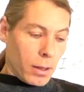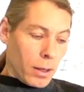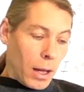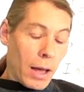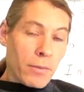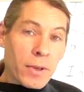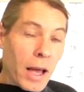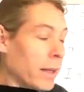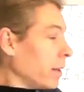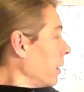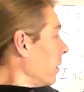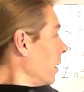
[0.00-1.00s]
I
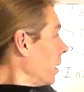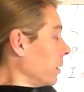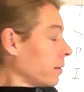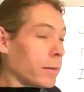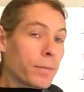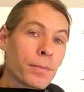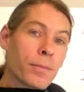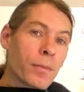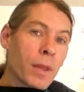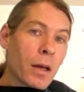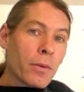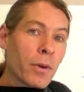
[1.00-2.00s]
did this.
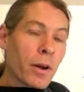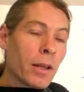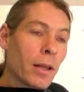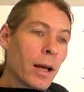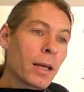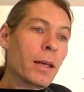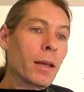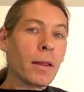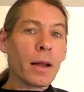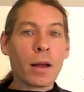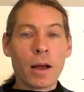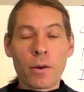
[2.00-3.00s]
And I was very lucky in
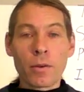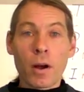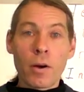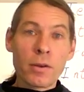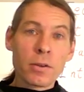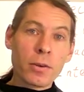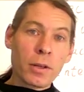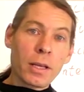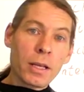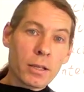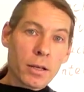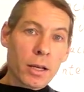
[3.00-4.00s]
that I was always a really
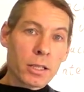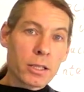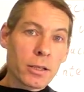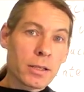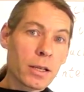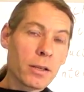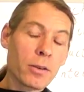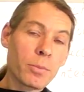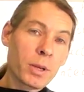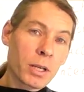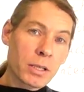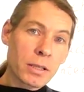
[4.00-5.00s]
intellectually centered
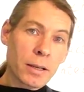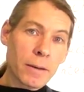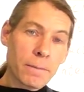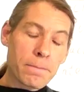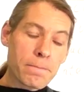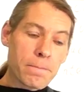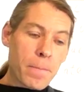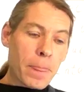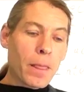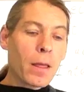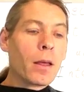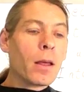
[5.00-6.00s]
person.
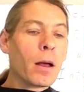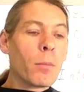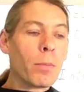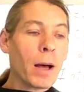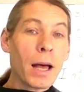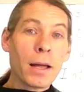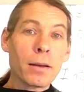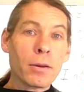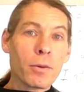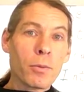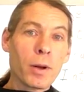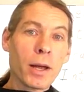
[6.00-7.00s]
But
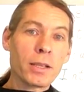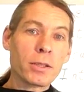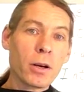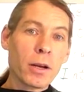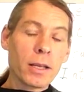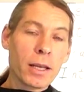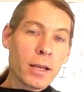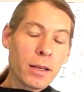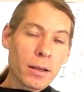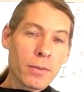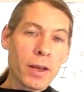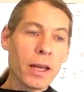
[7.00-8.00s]
when I started getting
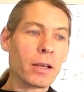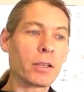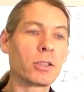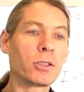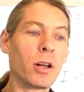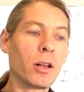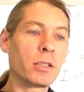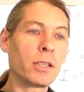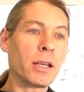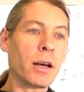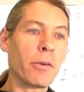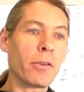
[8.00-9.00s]
into Vedic
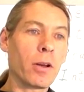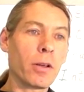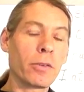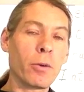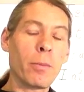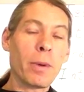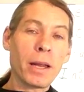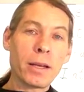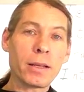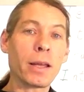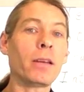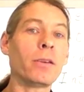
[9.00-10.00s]
astrology, I was also
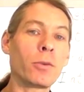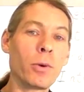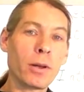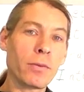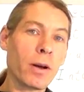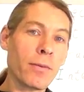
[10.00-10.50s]
meditating 25